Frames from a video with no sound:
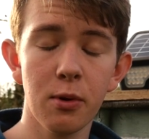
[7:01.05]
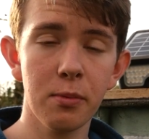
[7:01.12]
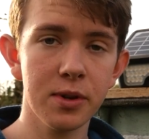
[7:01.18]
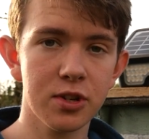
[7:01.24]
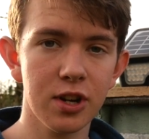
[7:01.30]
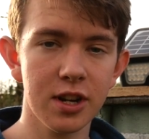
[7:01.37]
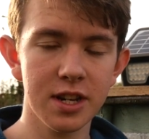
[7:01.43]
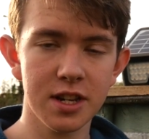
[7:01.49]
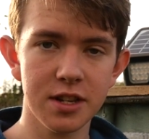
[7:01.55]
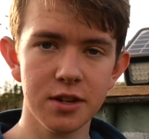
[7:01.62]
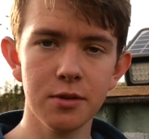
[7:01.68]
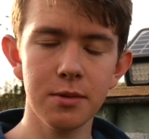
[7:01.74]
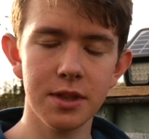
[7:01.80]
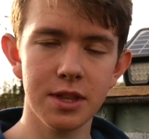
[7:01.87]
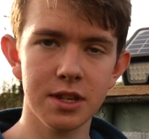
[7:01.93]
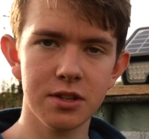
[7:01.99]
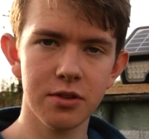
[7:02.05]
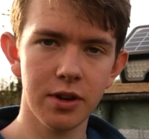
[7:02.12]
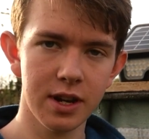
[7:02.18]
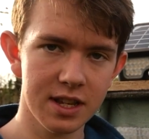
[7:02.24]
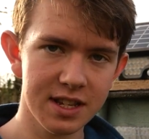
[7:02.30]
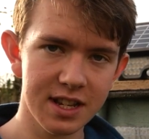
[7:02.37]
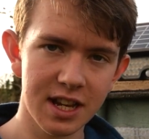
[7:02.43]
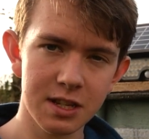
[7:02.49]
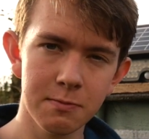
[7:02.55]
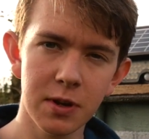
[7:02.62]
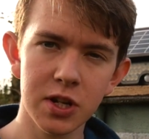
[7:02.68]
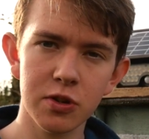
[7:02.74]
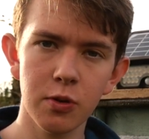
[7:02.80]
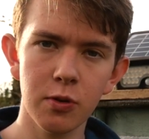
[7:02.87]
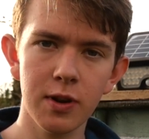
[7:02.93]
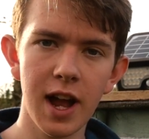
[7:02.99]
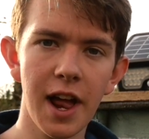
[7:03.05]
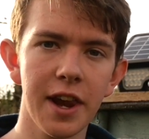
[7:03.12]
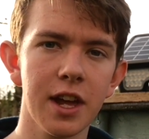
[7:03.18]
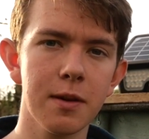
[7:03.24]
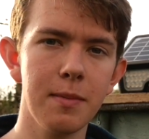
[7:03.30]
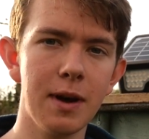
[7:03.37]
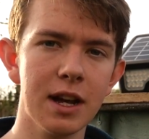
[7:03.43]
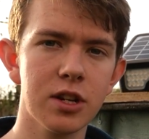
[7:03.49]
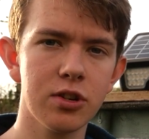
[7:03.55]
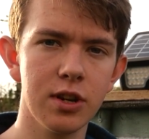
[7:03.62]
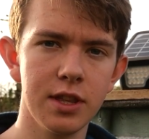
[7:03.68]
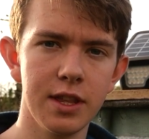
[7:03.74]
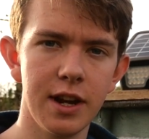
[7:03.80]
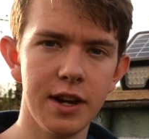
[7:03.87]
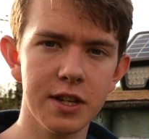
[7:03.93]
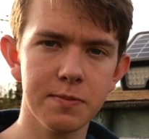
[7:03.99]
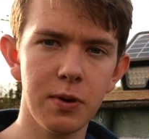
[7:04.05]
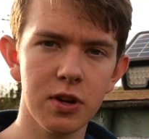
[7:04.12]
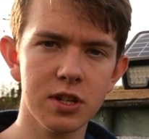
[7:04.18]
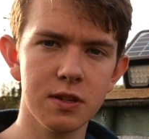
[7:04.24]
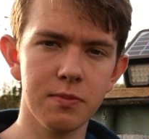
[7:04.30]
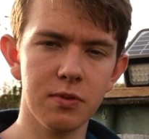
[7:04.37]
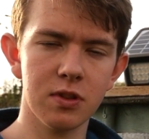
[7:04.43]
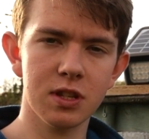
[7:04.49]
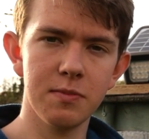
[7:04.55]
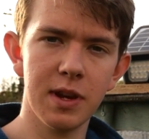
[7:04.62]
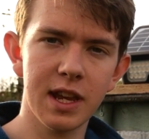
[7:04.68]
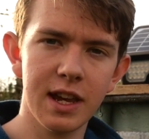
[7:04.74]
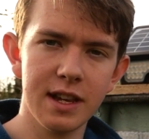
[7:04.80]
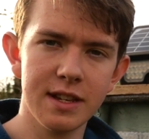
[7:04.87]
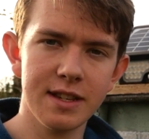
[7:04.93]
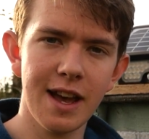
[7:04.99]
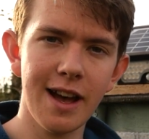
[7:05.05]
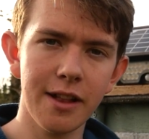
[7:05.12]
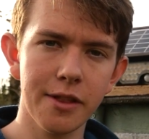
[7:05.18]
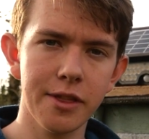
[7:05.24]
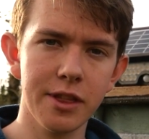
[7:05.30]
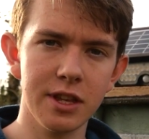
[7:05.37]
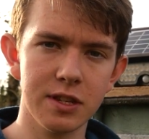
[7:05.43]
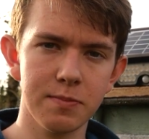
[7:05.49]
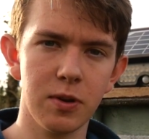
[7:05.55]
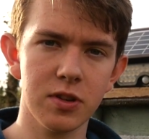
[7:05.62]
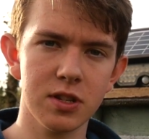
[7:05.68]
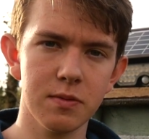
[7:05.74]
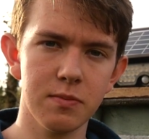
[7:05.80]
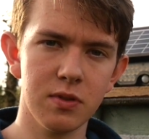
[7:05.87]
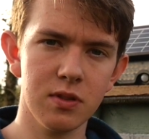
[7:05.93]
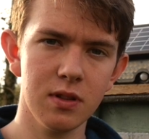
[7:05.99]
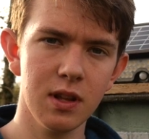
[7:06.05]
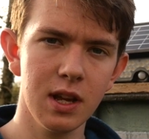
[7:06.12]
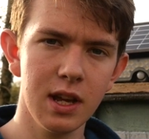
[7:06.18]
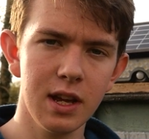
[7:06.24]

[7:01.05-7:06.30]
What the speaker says: what we're trying to do with the soil is get as much organic matter in there as possible to make it as healthy as possible.